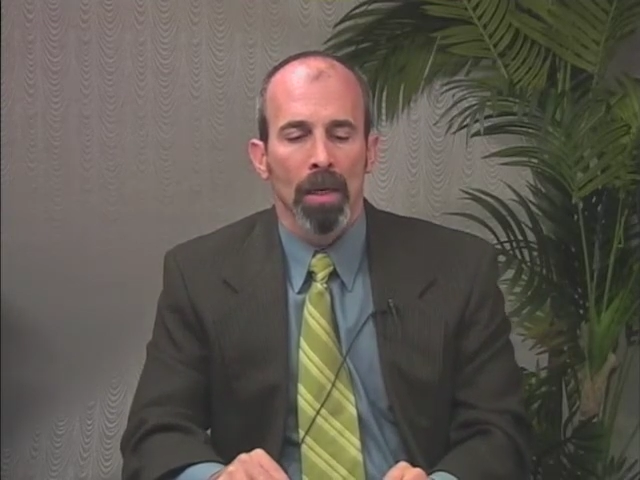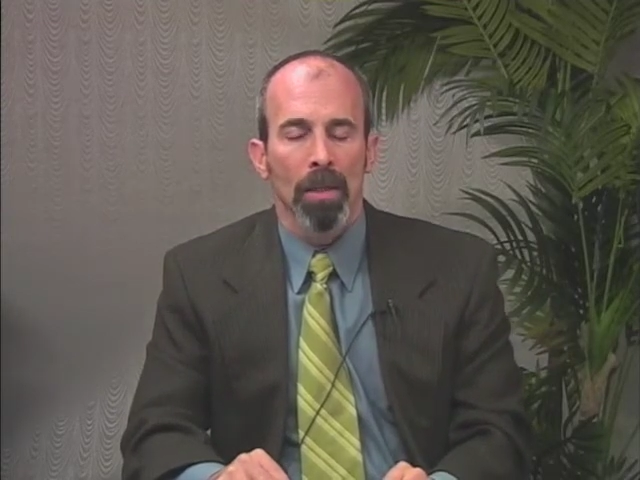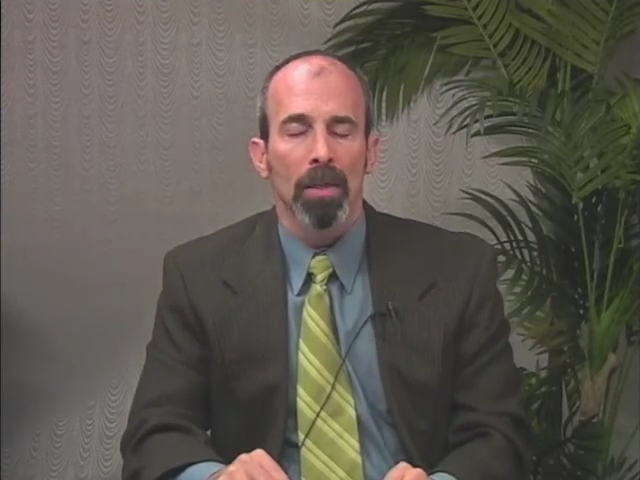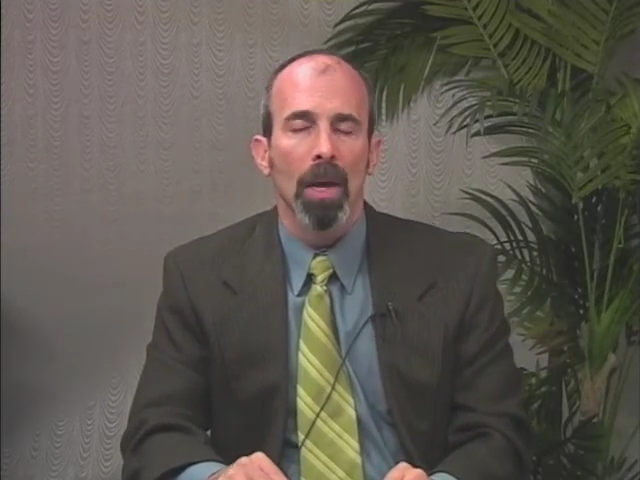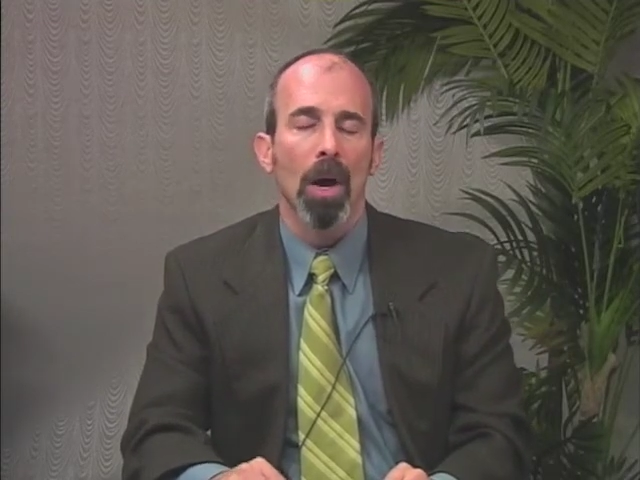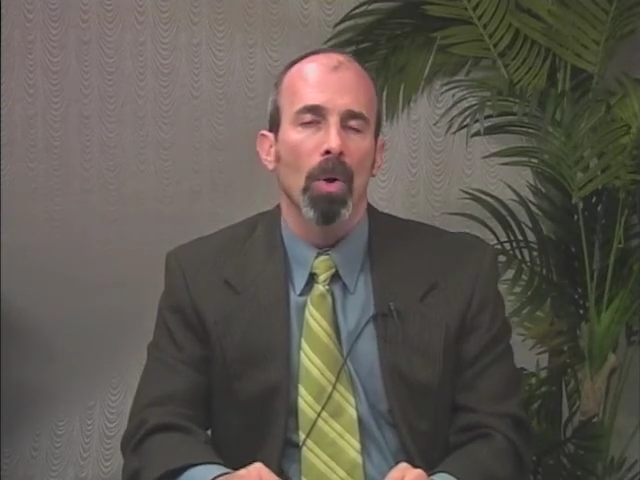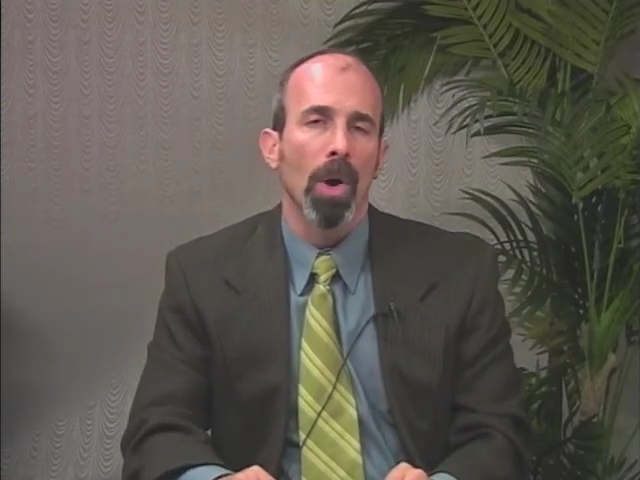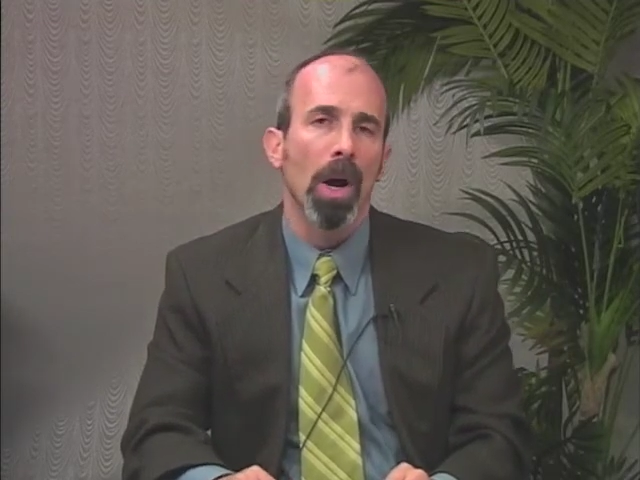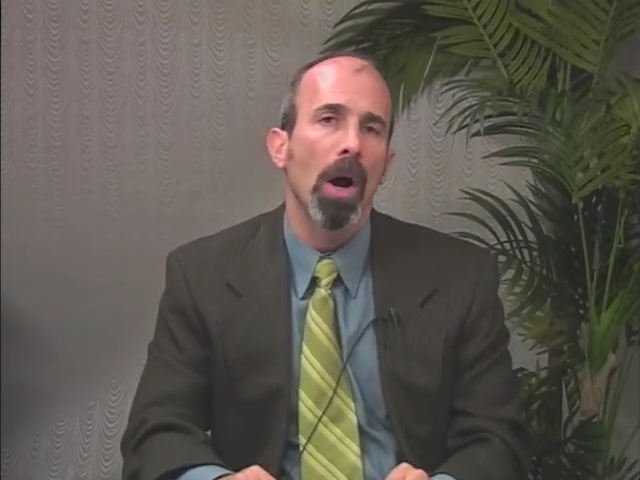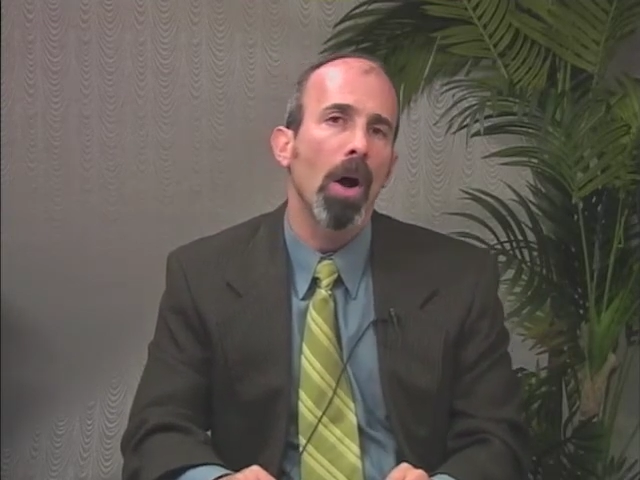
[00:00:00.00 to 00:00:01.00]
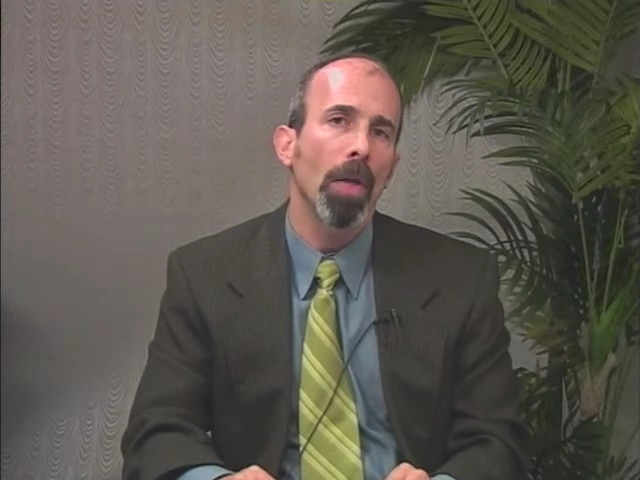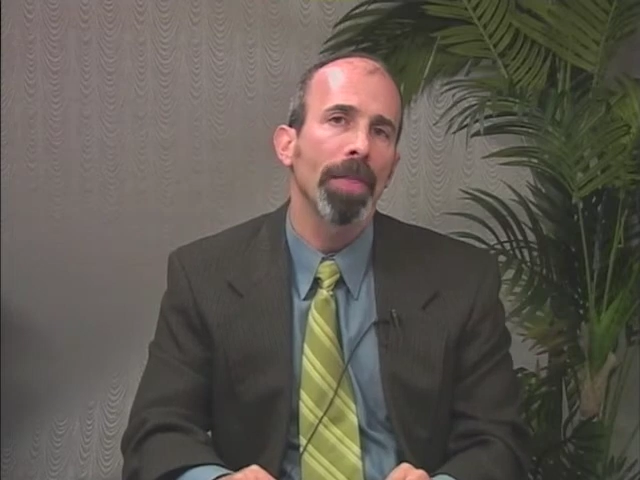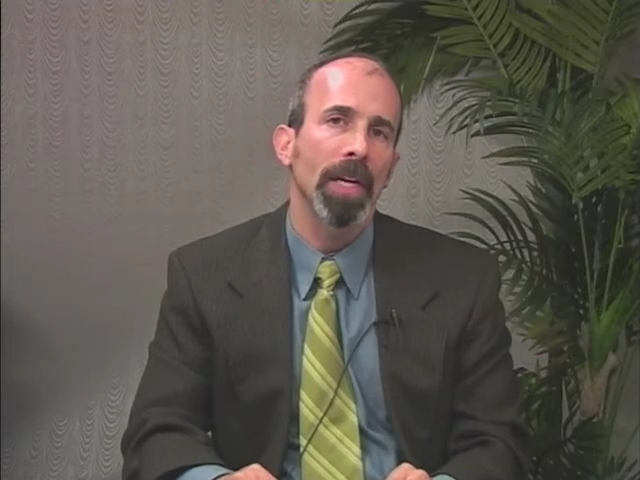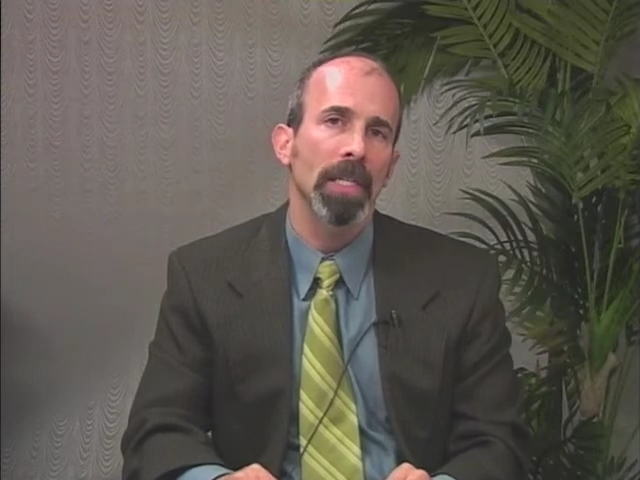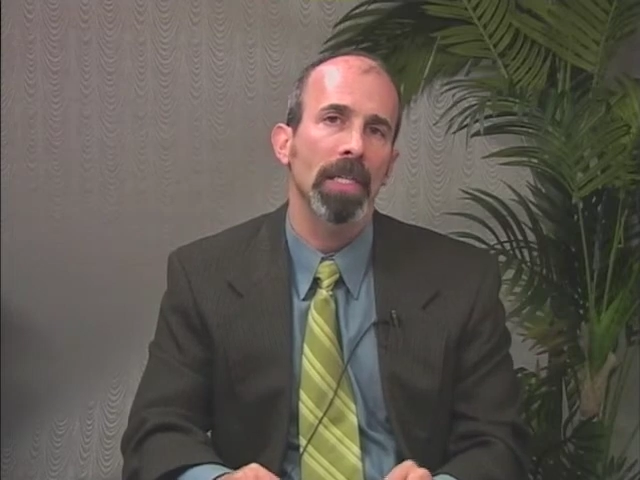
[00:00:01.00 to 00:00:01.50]
So all
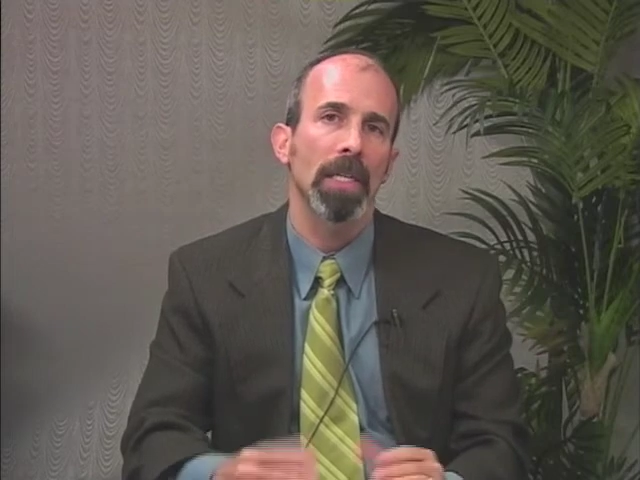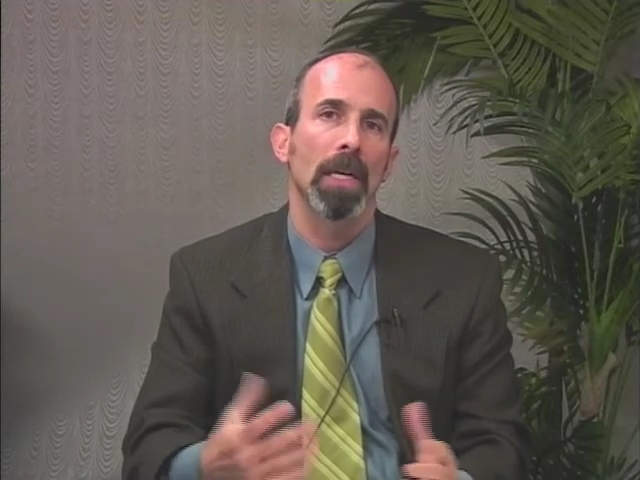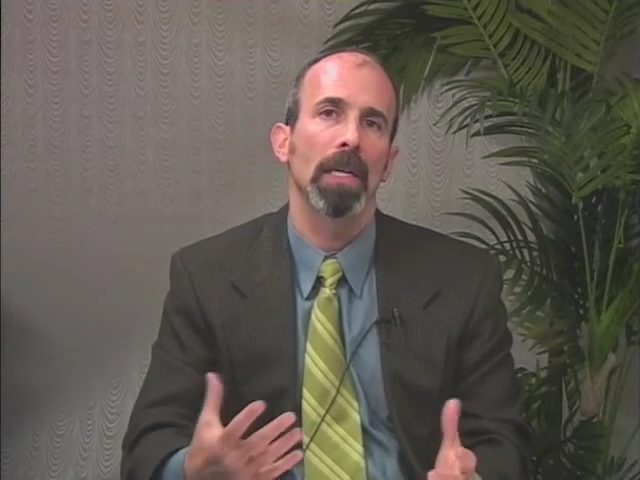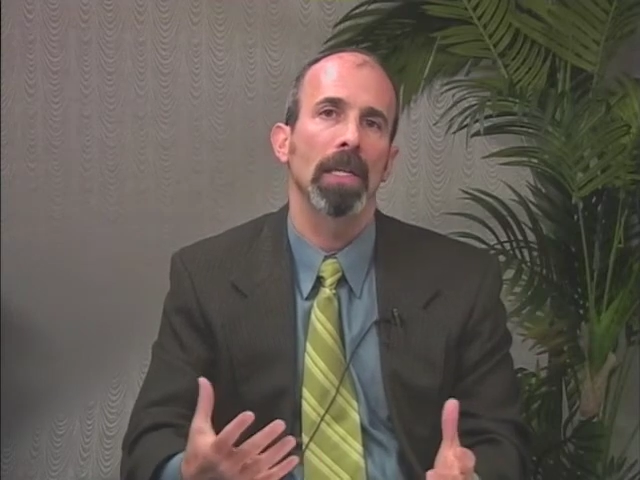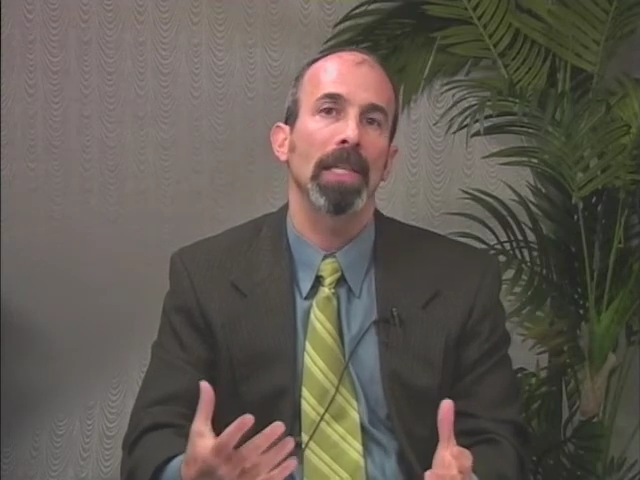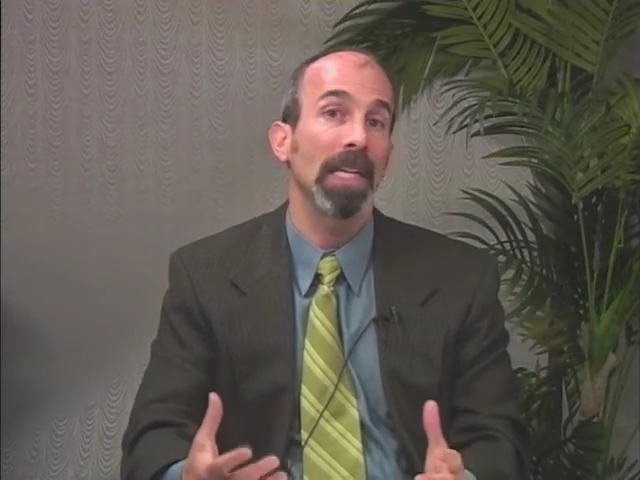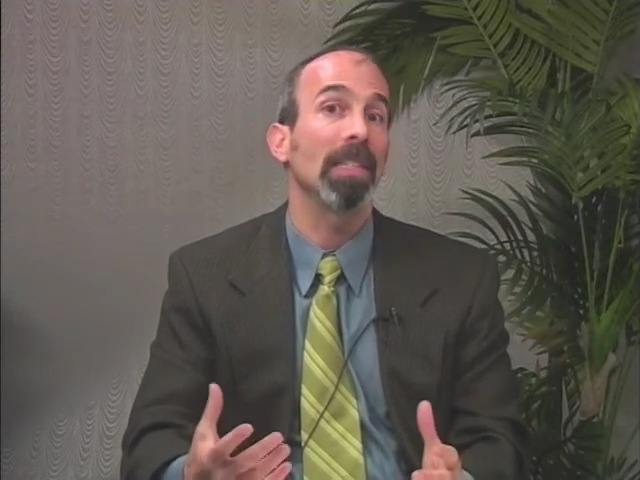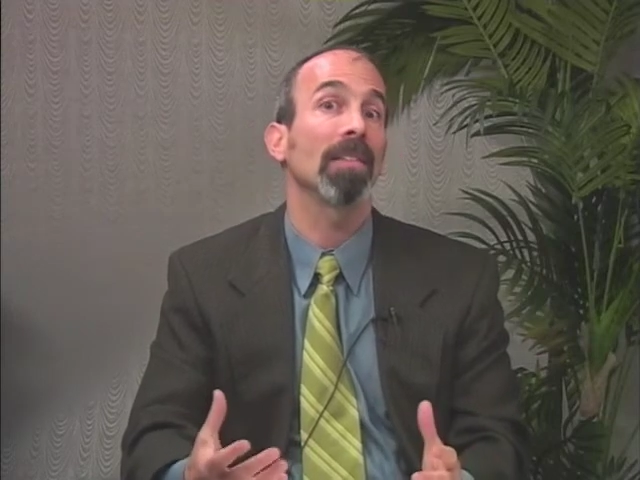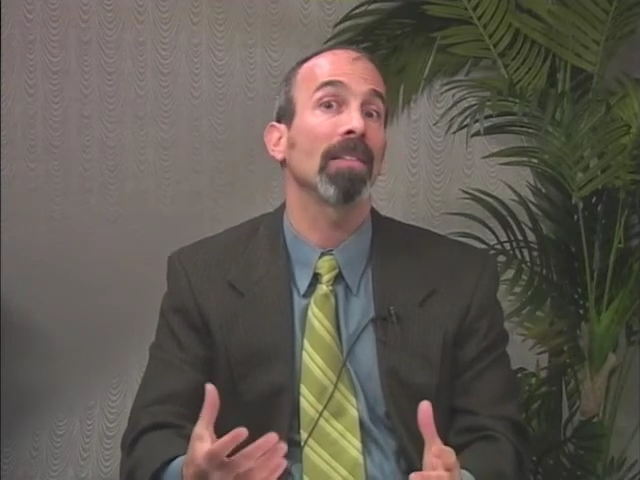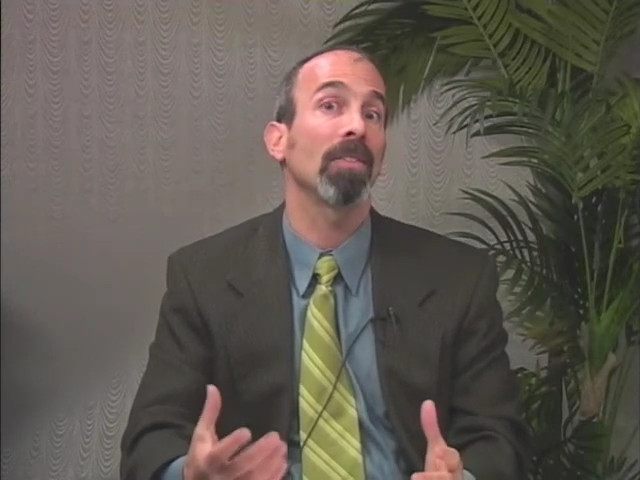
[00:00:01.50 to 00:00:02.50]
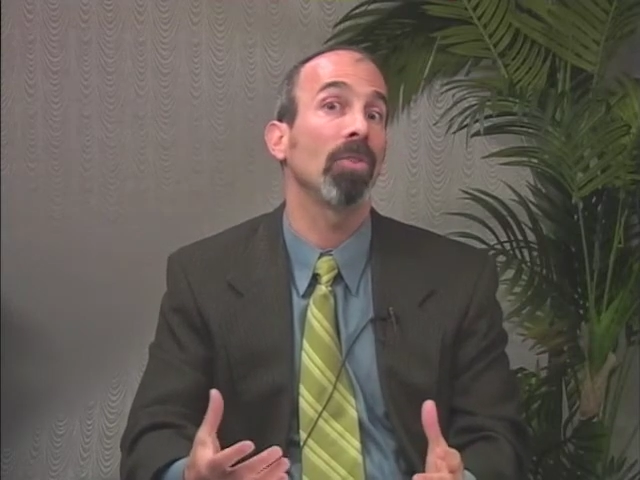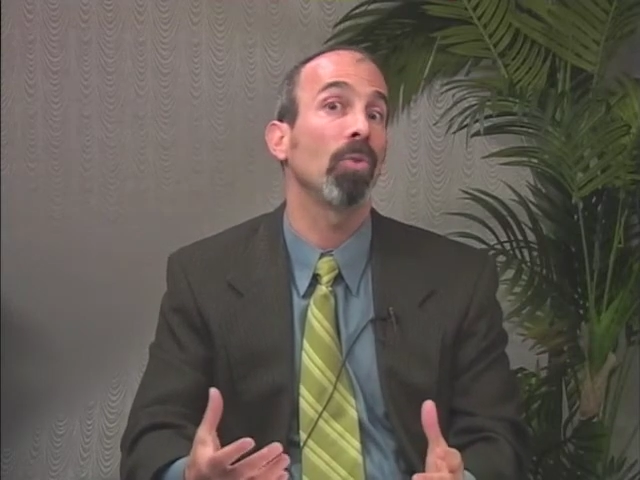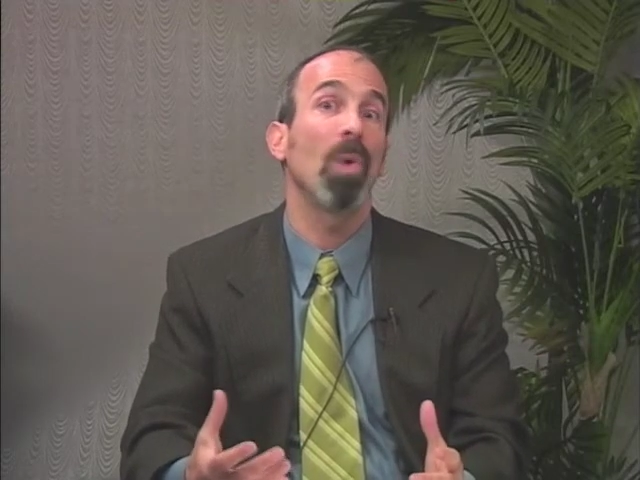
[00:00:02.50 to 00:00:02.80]
this leads us to,